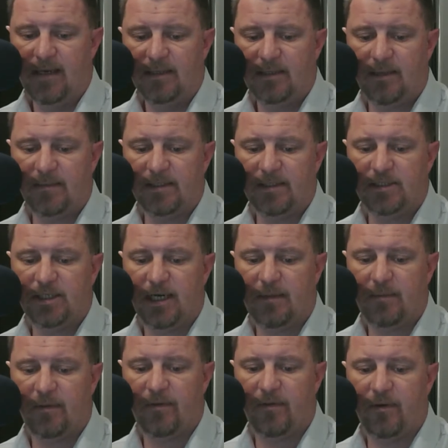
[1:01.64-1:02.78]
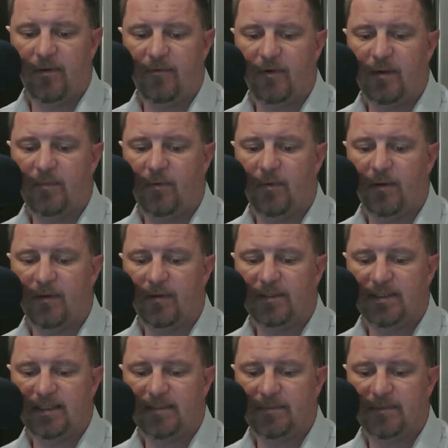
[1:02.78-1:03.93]
topping the chart with
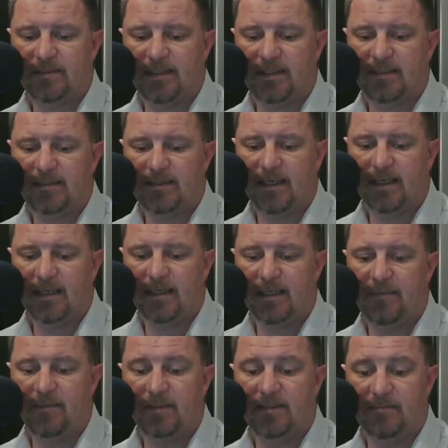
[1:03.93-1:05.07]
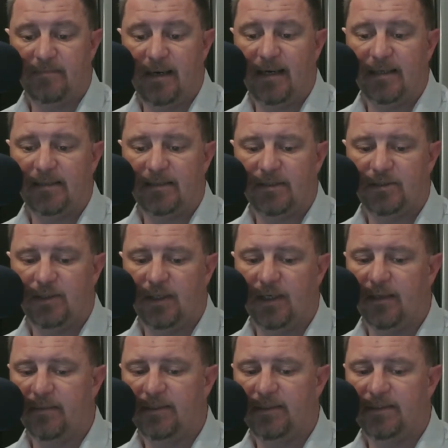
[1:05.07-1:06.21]
33.6% uh, leap in demand due to
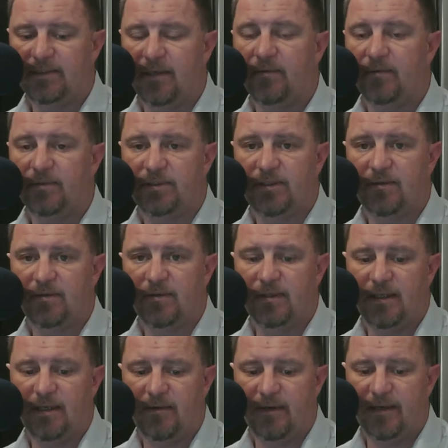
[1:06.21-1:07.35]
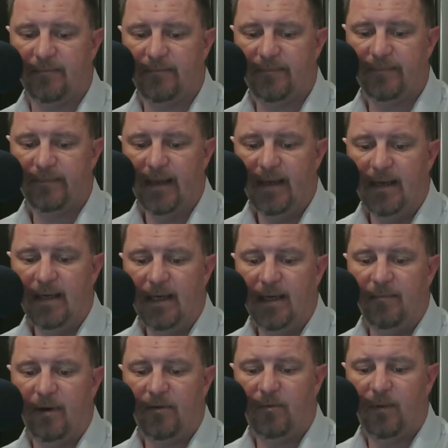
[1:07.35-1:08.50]
limited total stock in the area
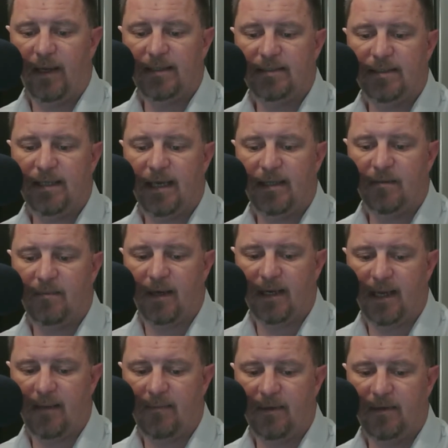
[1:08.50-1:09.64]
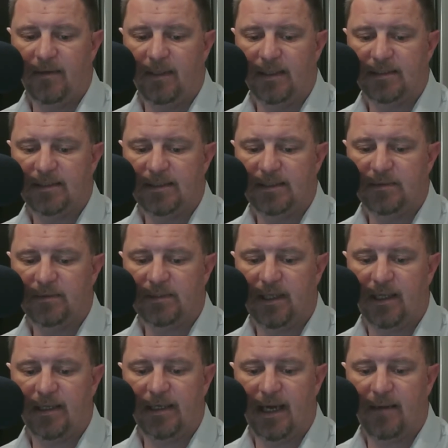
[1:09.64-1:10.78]
and both Wellington and the Wairarapa new listings were
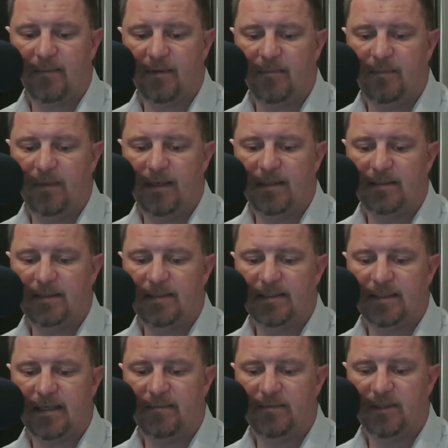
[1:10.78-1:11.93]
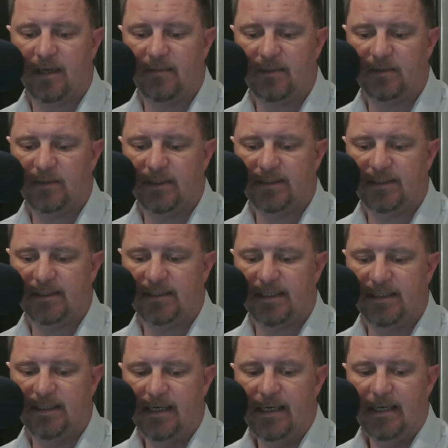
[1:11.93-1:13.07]
slightly up compared to the same time in
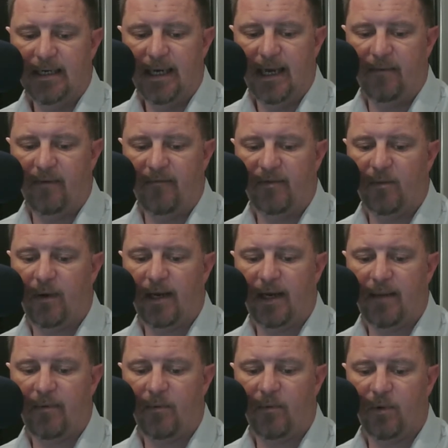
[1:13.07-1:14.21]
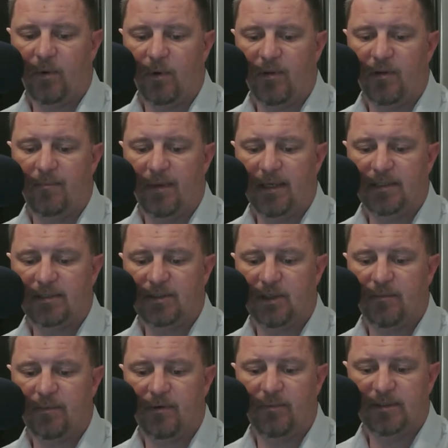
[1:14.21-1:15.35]
2016. However, the Wairarapa recorded the biggest
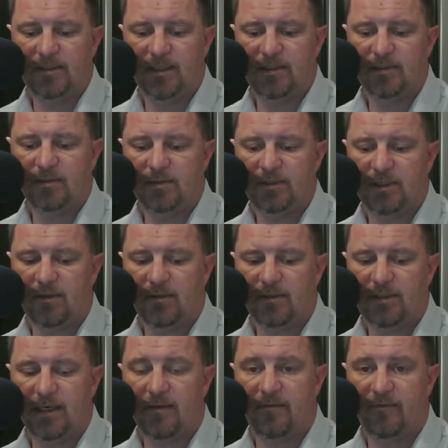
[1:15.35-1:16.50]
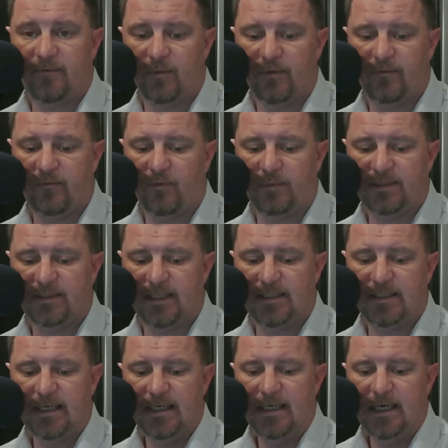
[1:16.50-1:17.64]
drop in residential stock, down 44%,
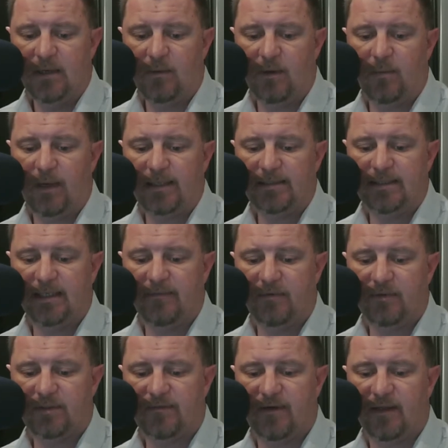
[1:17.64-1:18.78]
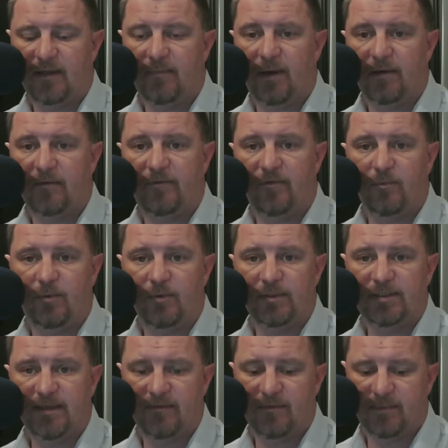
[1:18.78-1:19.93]
while Wellington levels fell by
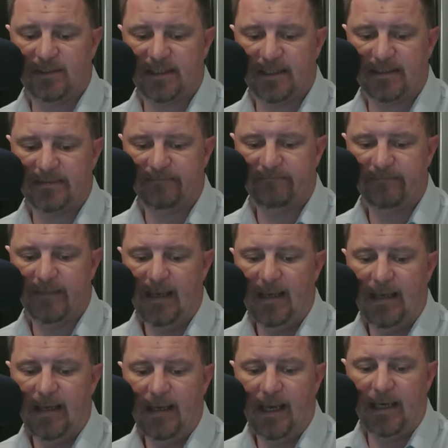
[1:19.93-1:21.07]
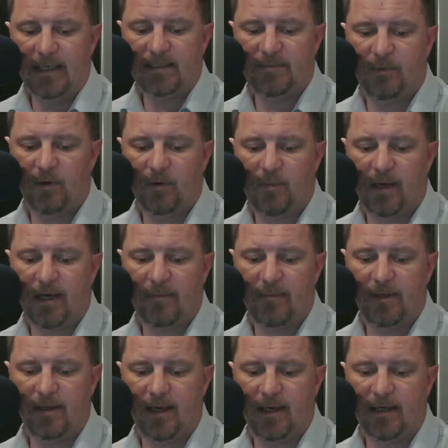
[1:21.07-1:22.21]
4.7%. And in sport, Wairarapa
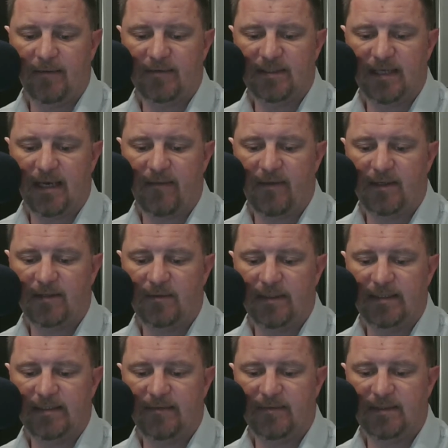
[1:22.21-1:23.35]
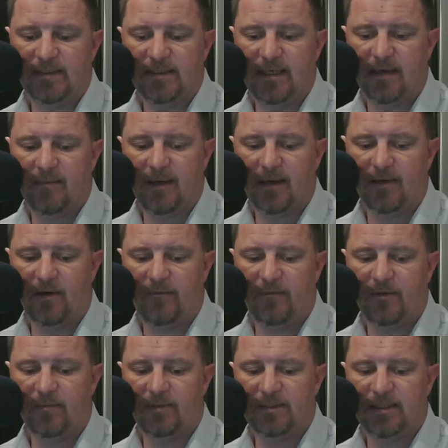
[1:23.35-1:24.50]
United have started their 2017 campaign off
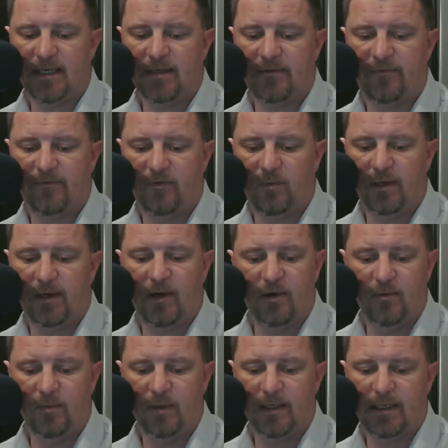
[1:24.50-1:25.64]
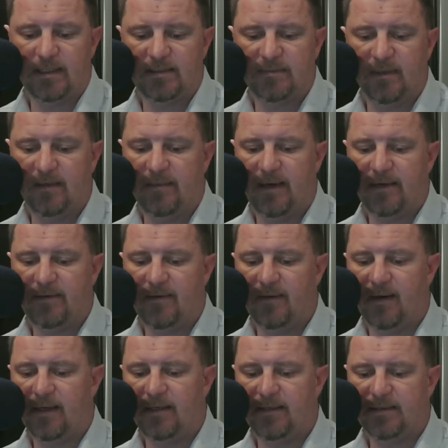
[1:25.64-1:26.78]
with a resounding 4-1 home win against Miramar
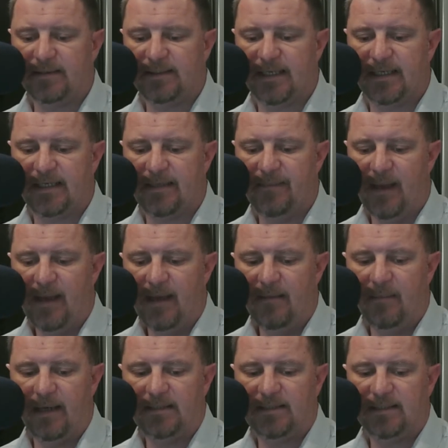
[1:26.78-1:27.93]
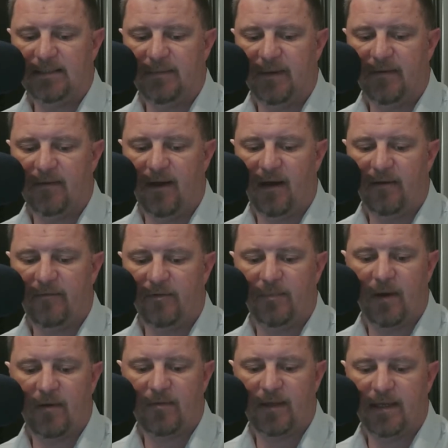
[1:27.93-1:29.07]
United on Saturday. Mason Smith and Eiffel
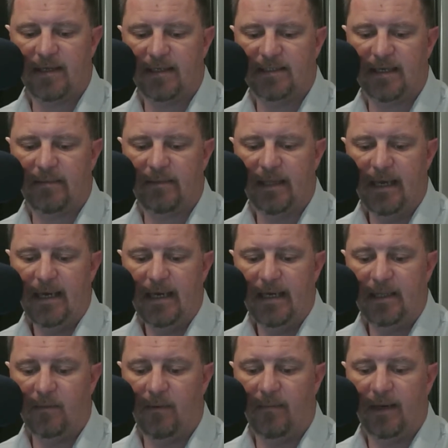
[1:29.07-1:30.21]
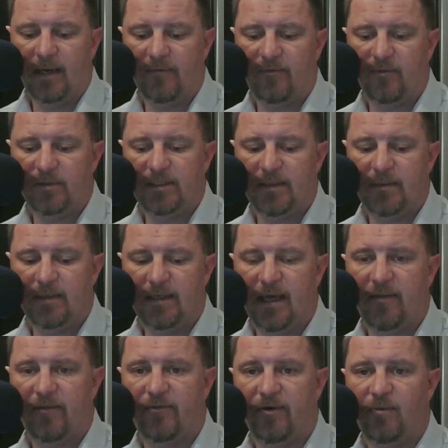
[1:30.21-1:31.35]
both getting a double. The woman unfortunately went
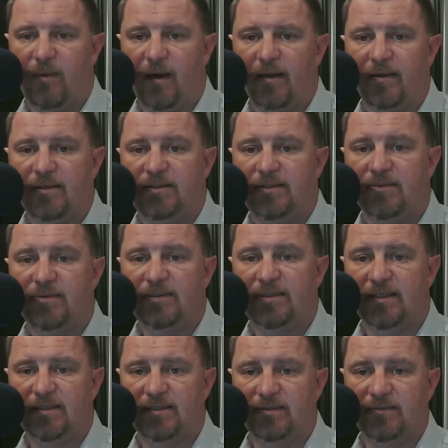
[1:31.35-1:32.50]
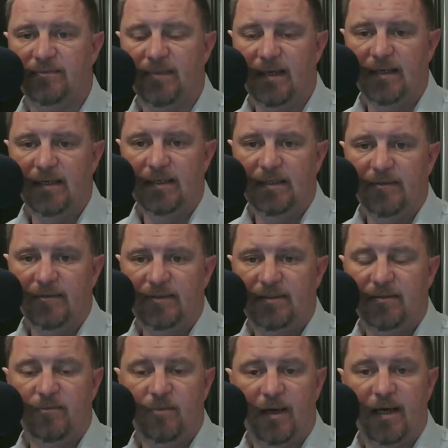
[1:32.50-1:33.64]
down 3-1 to Seatoun. For
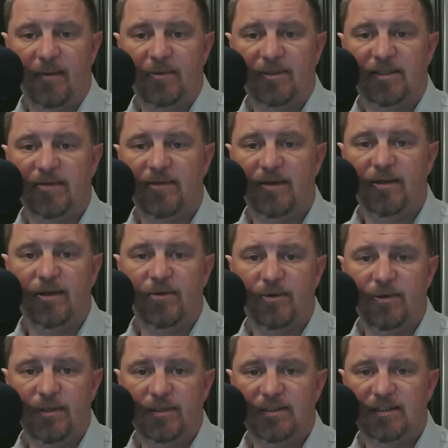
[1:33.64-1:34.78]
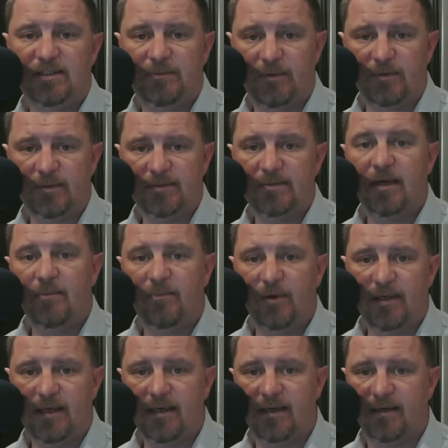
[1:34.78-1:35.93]
Wairarapa TV, local news and sport, I'm
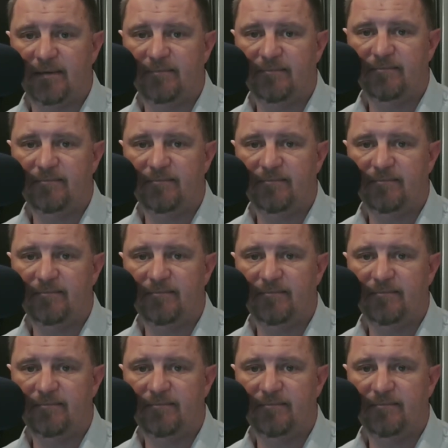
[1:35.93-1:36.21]
Brent Gare.